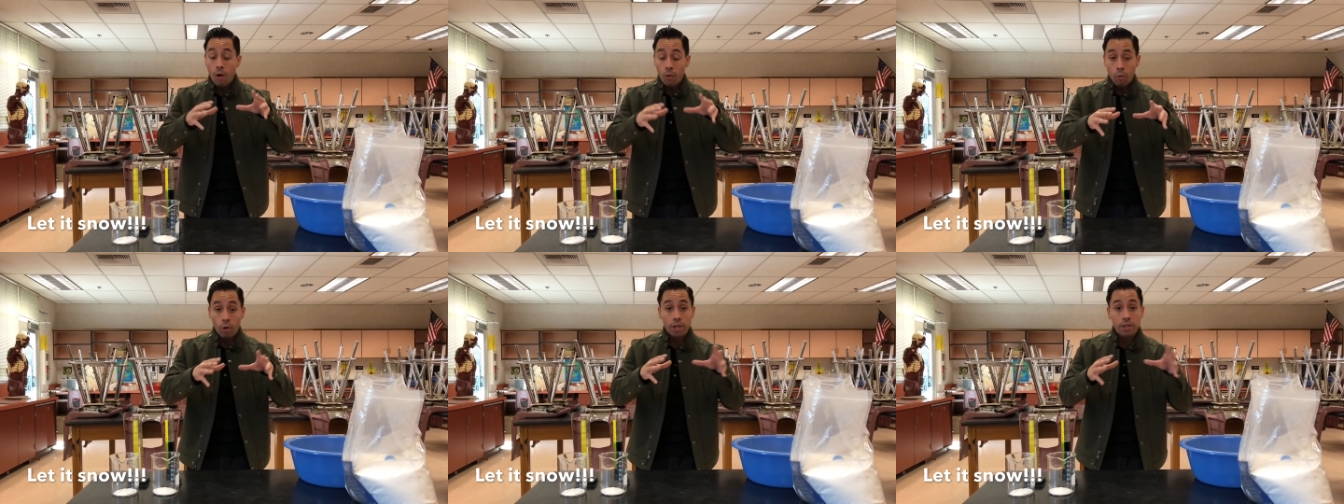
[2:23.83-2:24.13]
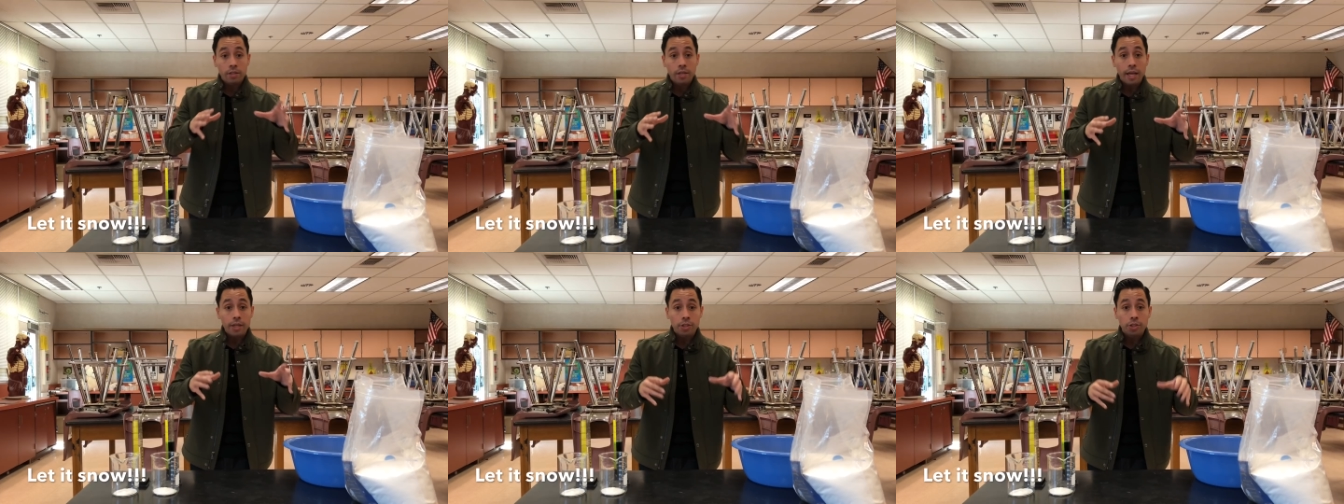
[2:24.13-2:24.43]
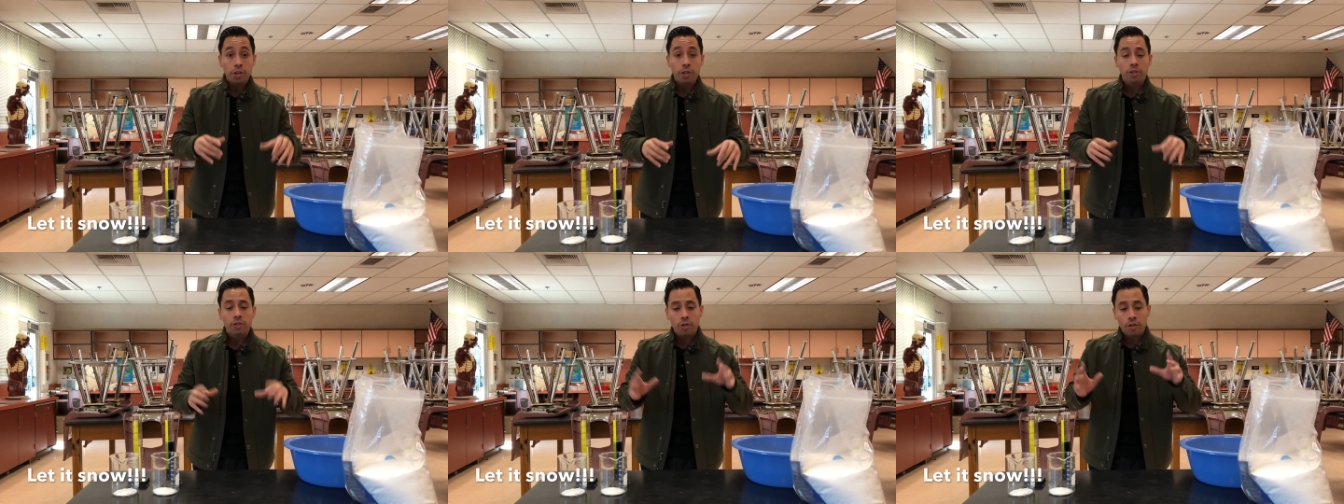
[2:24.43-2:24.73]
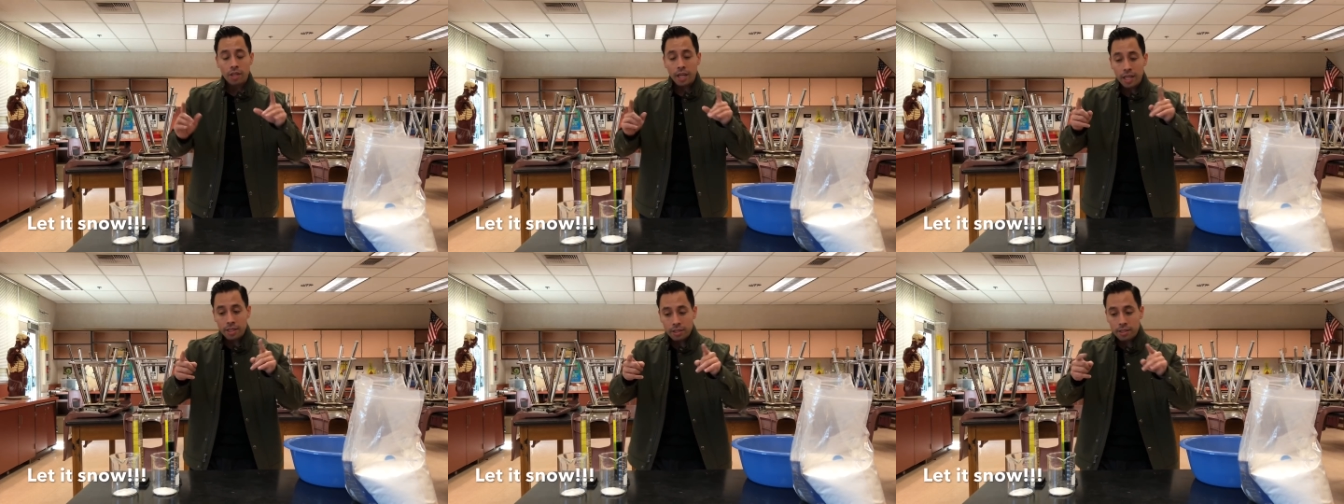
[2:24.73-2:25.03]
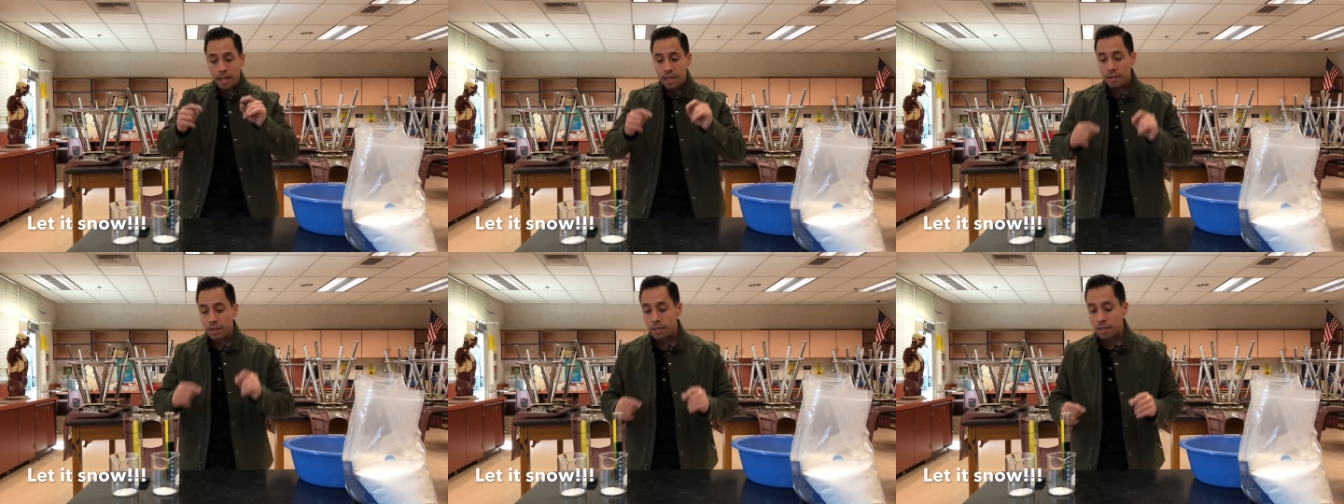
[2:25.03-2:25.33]
once I show you. So
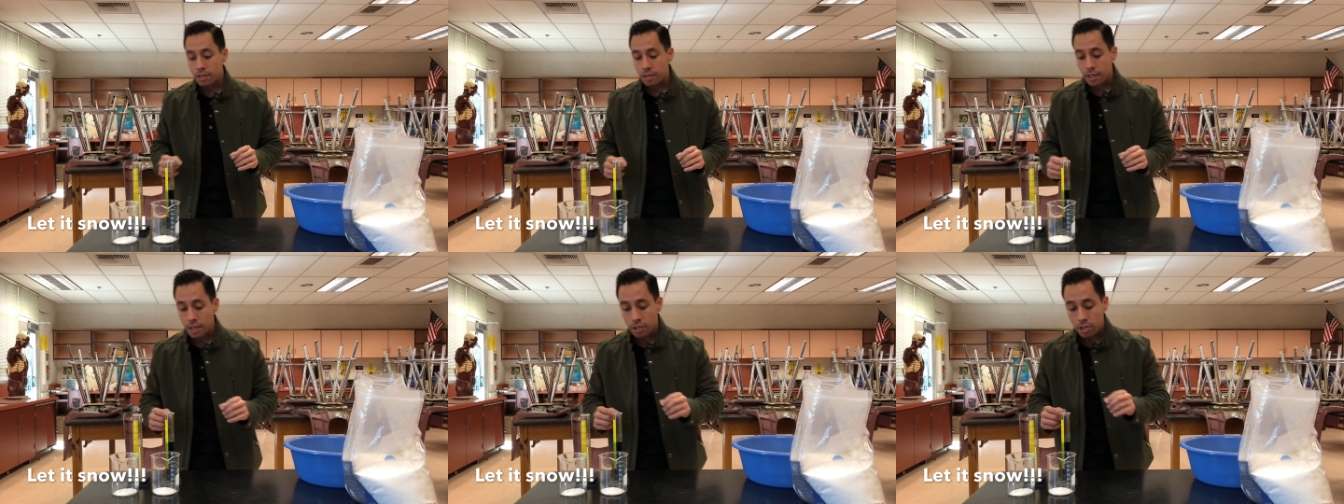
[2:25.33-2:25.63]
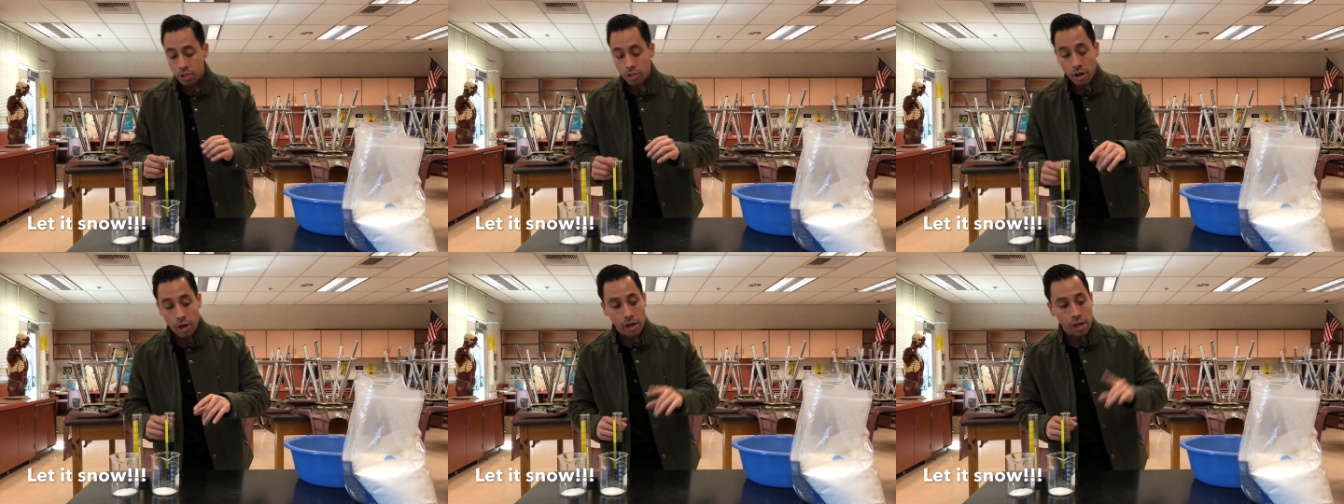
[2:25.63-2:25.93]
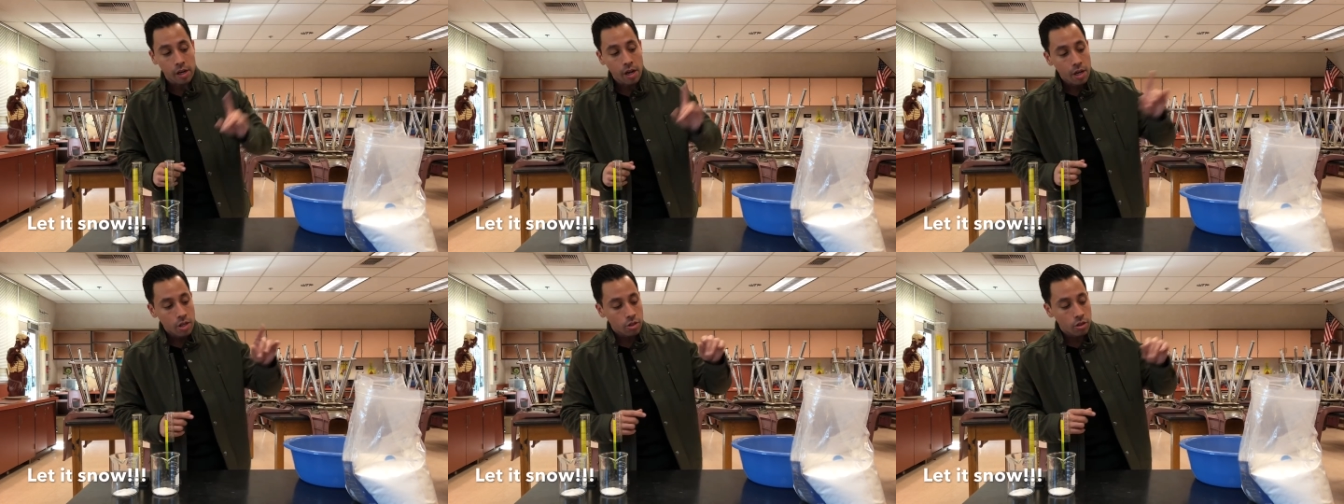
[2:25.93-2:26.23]
let's get this thing started.